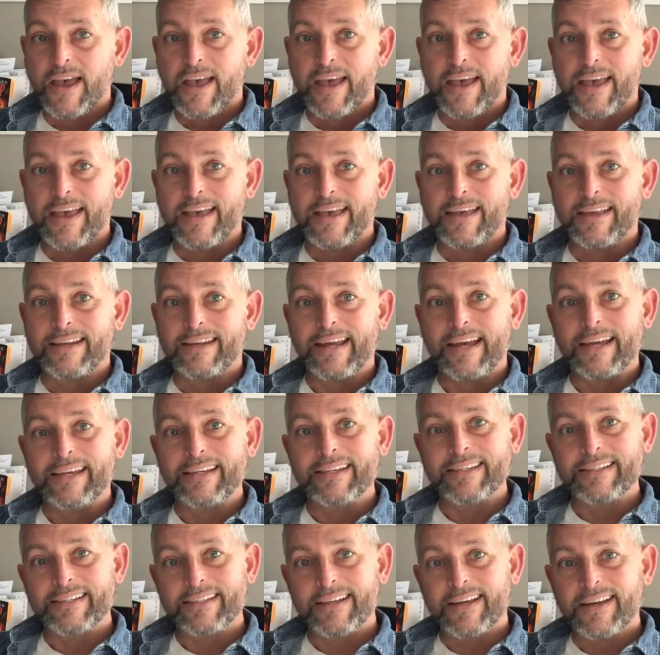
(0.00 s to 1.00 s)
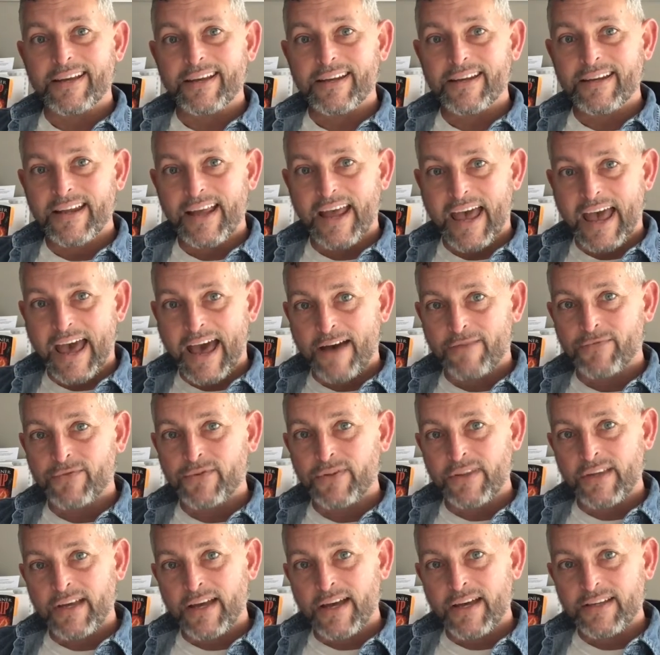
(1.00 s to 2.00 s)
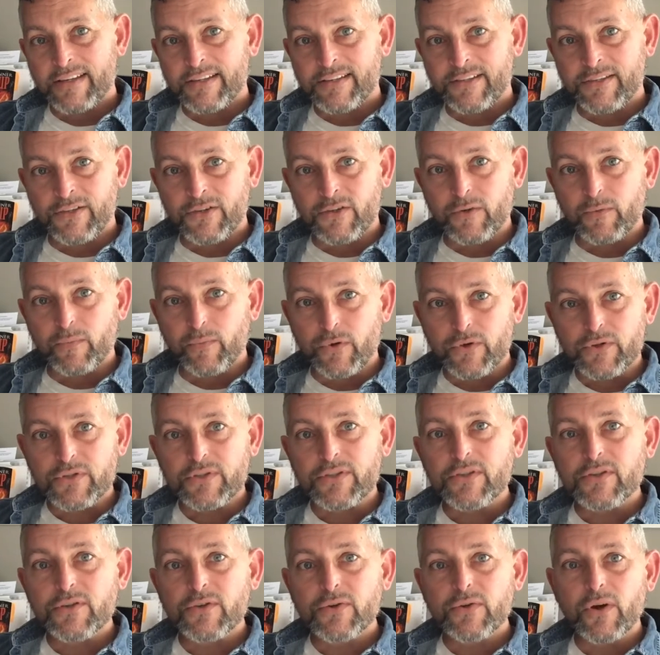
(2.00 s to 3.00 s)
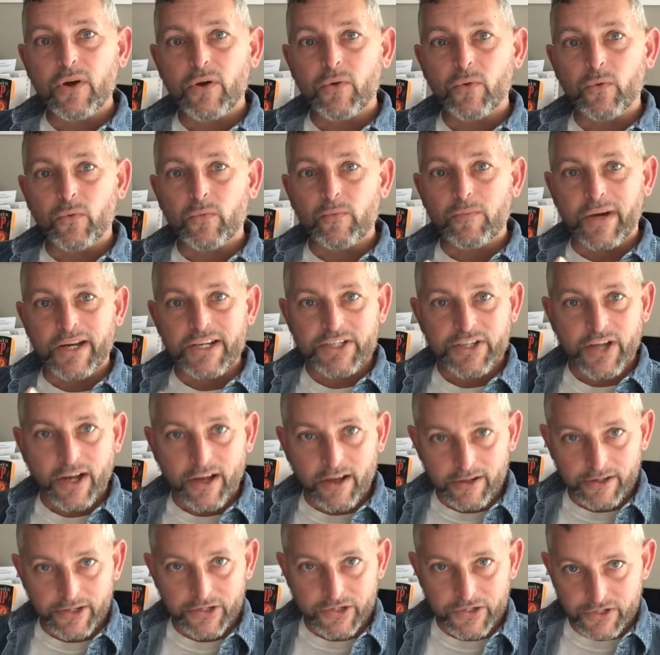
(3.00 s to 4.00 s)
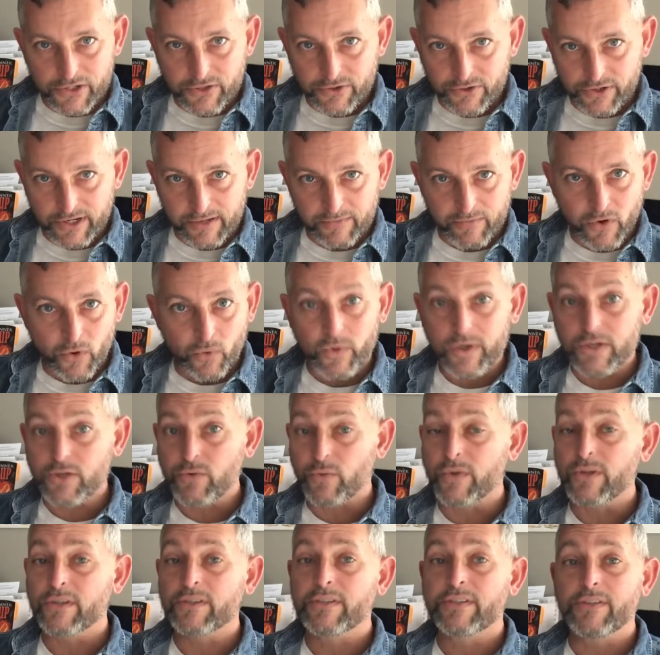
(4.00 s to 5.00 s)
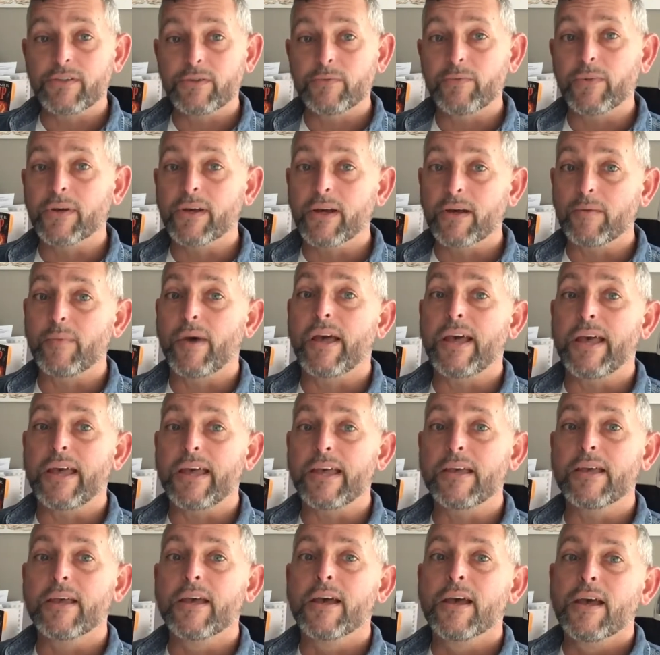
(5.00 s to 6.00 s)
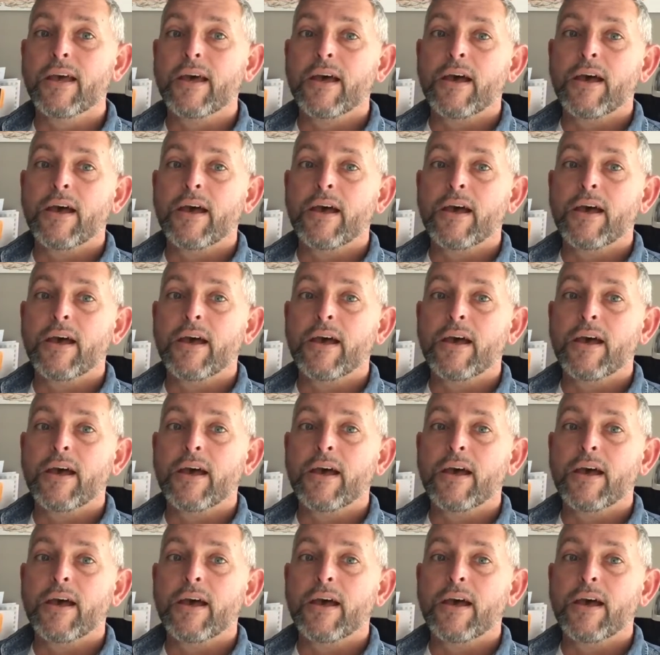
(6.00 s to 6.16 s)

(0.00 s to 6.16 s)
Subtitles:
and I decided after that to pursue my childhood dream, which was to become an